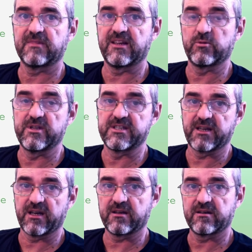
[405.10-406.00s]
and we'll
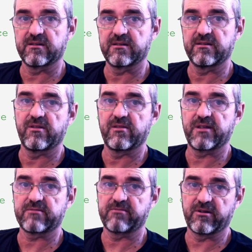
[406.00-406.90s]
check
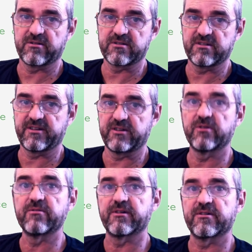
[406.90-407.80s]
that recursive and
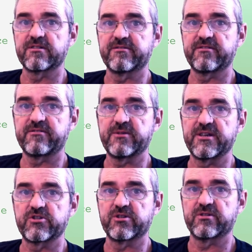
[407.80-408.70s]
non-recursive
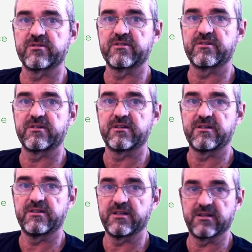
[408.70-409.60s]
evaluation
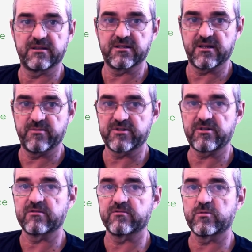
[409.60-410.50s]
yield the same
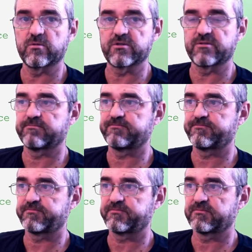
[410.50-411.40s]
result, of course.
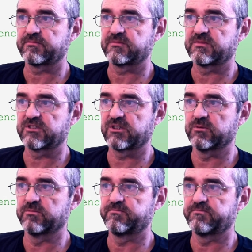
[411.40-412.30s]

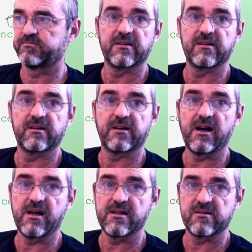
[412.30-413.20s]
So
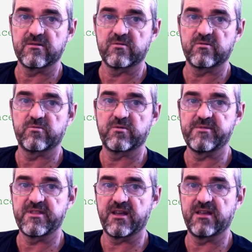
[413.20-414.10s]
I
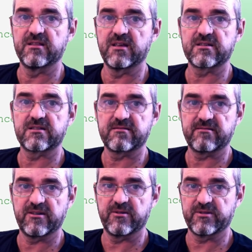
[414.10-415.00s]
will be the
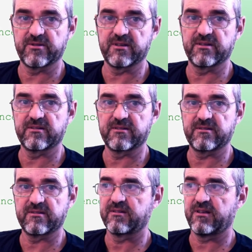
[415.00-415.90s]
index denoting
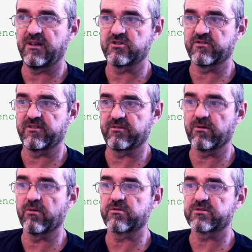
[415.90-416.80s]
each of the
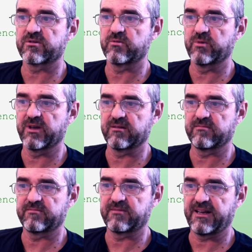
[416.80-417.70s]
rows, well,
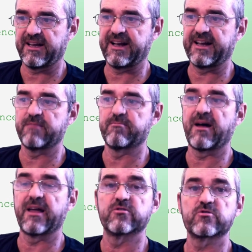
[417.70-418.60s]
I
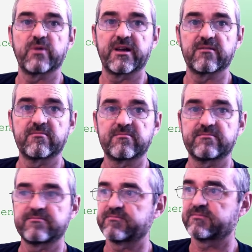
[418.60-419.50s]
minus 1.
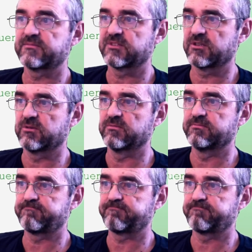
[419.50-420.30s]
So